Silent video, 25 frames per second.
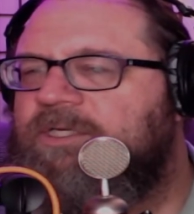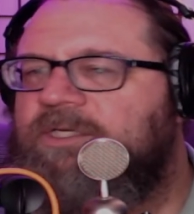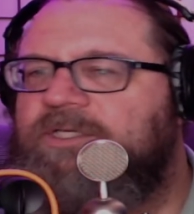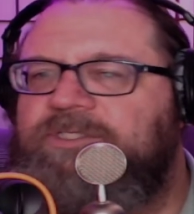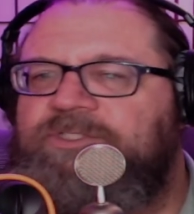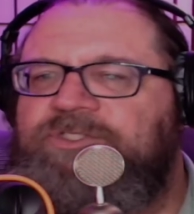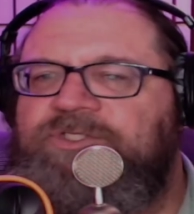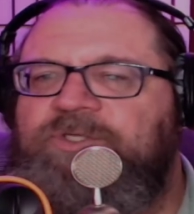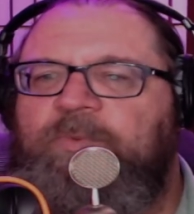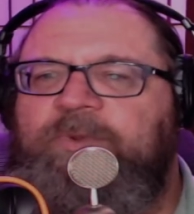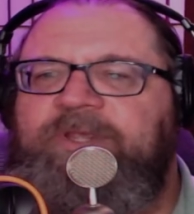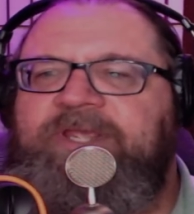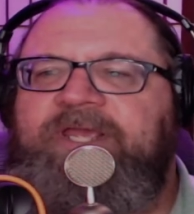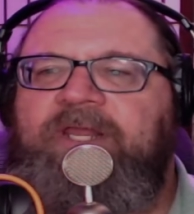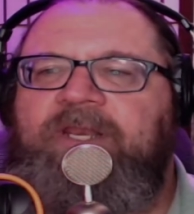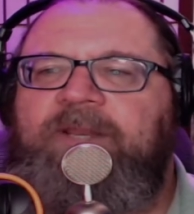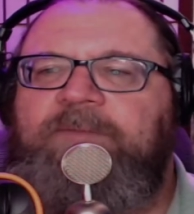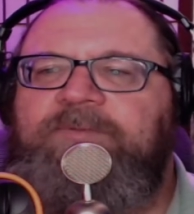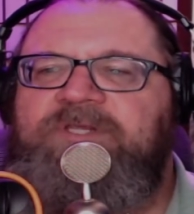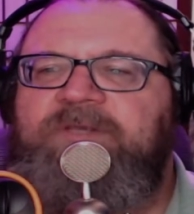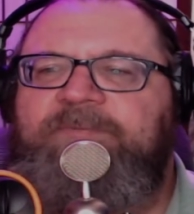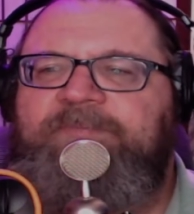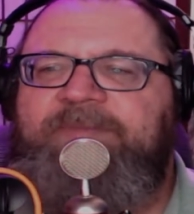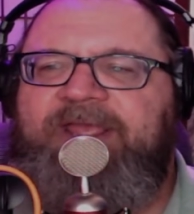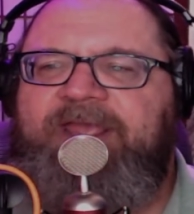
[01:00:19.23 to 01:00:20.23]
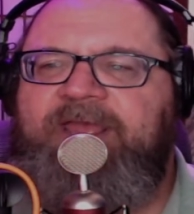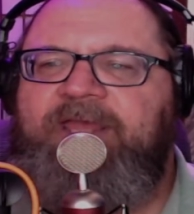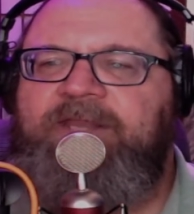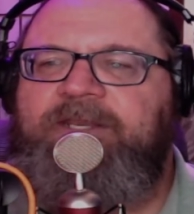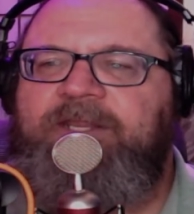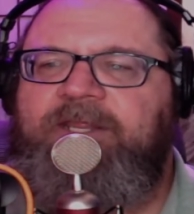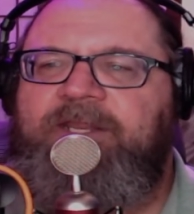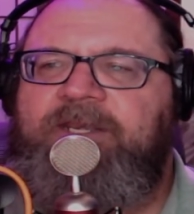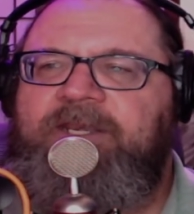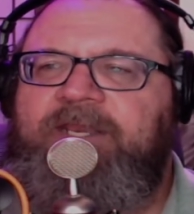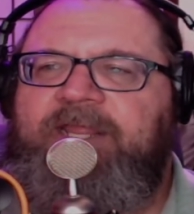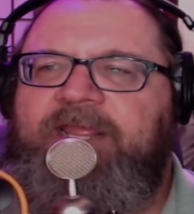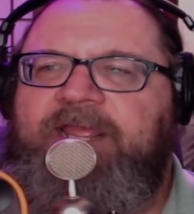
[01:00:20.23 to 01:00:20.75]
So we get up to
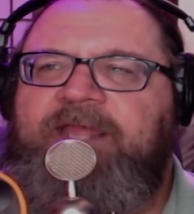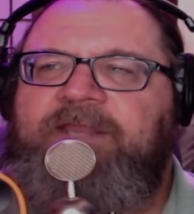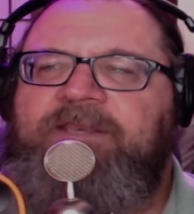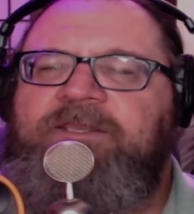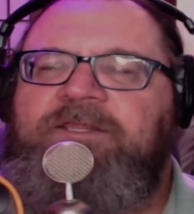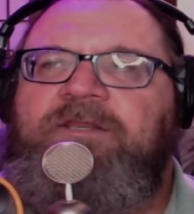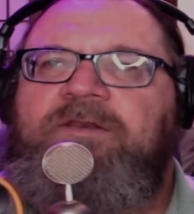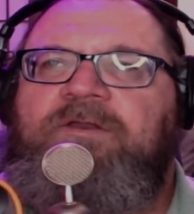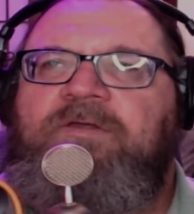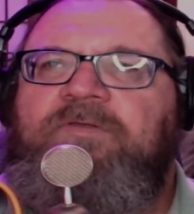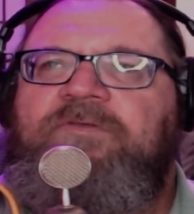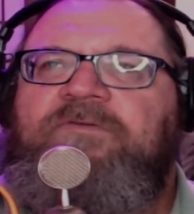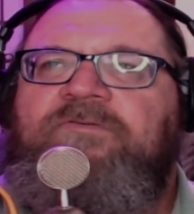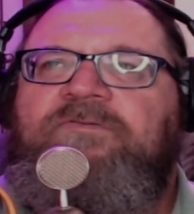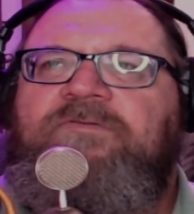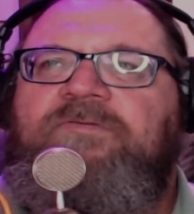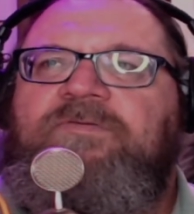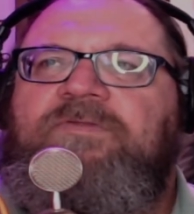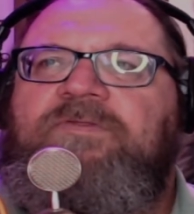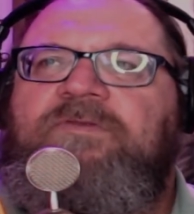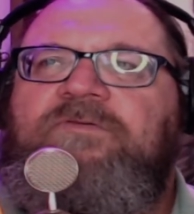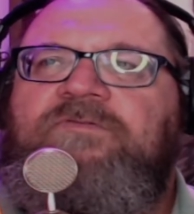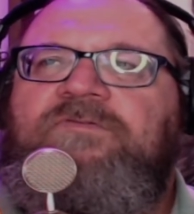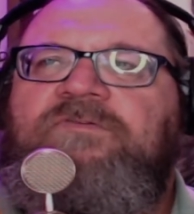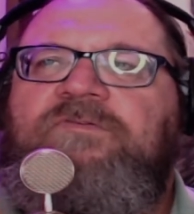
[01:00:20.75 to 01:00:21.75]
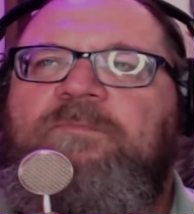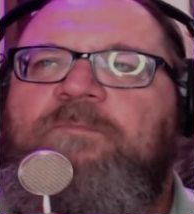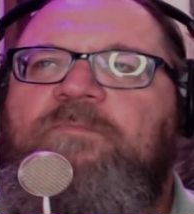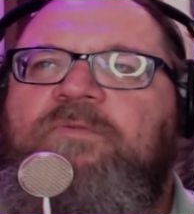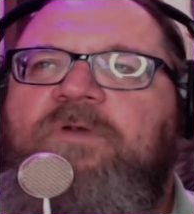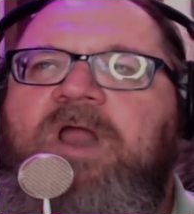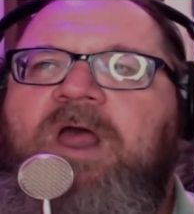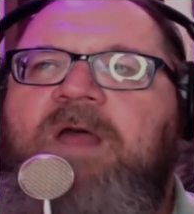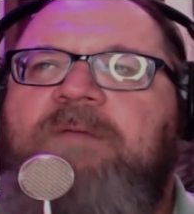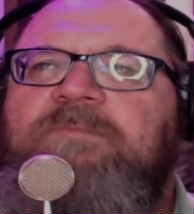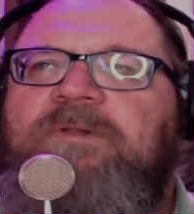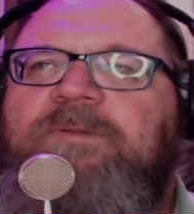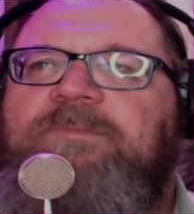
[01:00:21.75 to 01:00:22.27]
Bandon and, you know, there's some
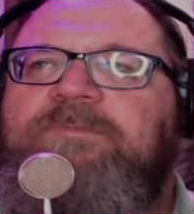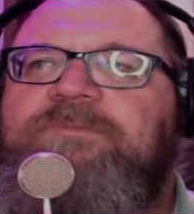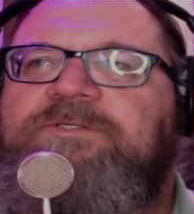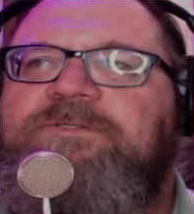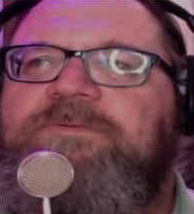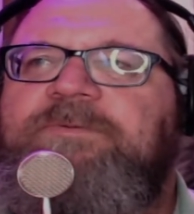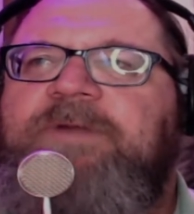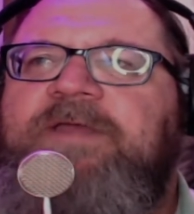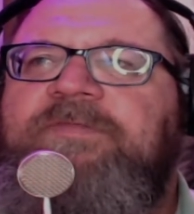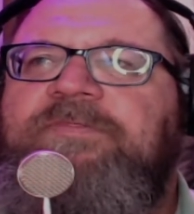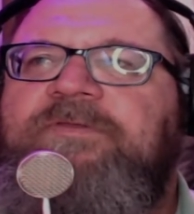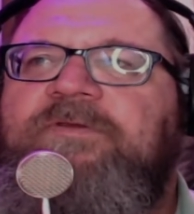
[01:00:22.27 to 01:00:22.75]
problems, right?